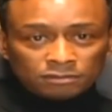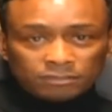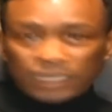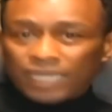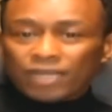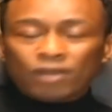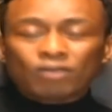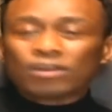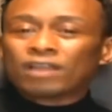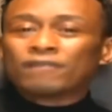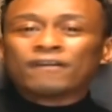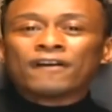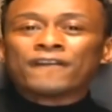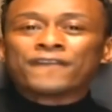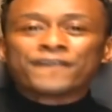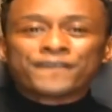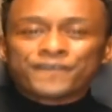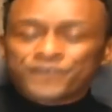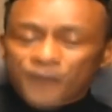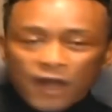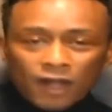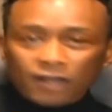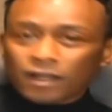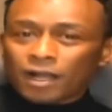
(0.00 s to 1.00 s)
They don't give a
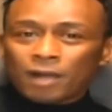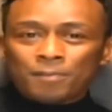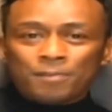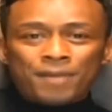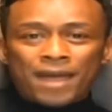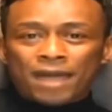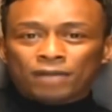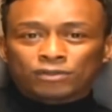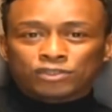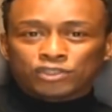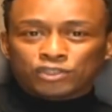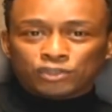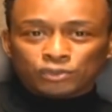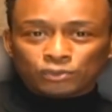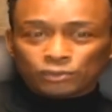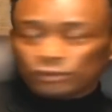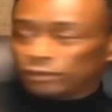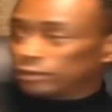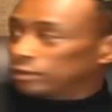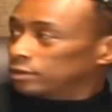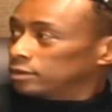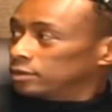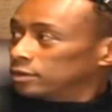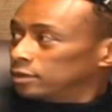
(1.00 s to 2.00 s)
fuck about you.
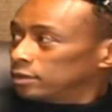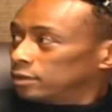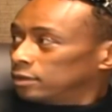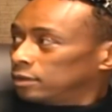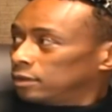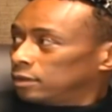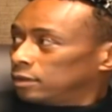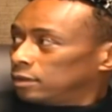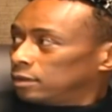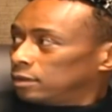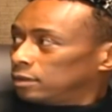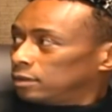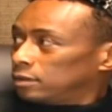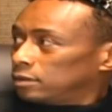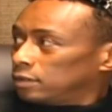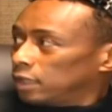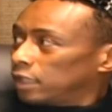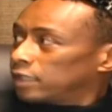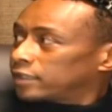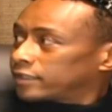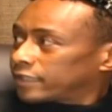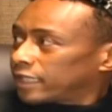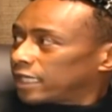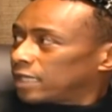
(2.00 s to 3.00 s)
You
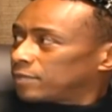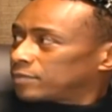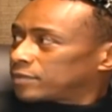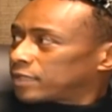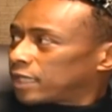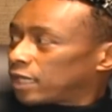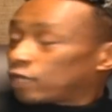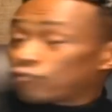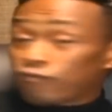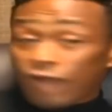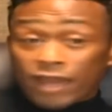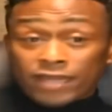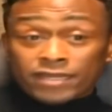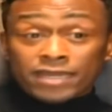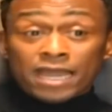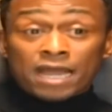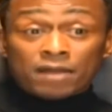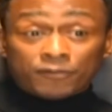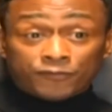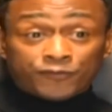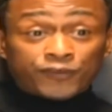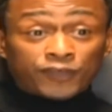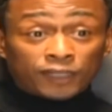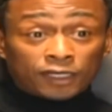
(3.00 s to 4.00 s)
understand what I'm saying? Right
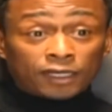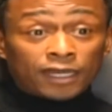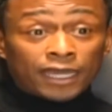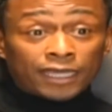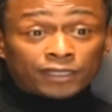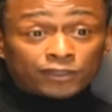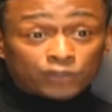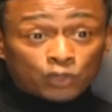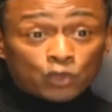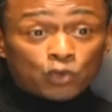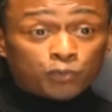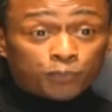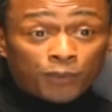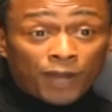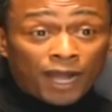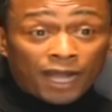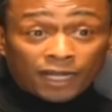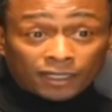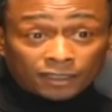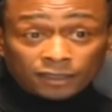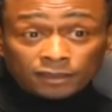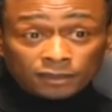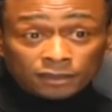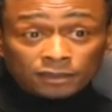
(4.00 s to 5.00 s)
now, I'm feeling like
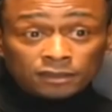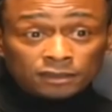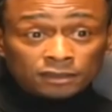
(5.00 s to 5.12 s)
Tupac.